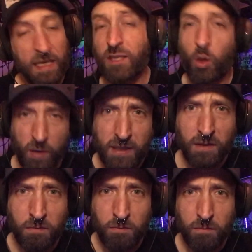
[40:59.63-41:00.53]
As
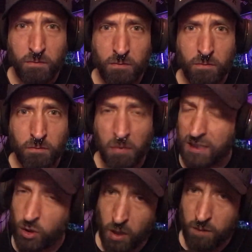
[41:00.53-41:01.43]
always,
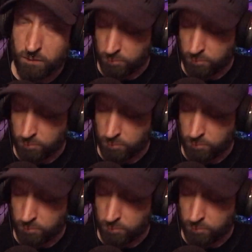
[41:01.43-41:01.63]
much love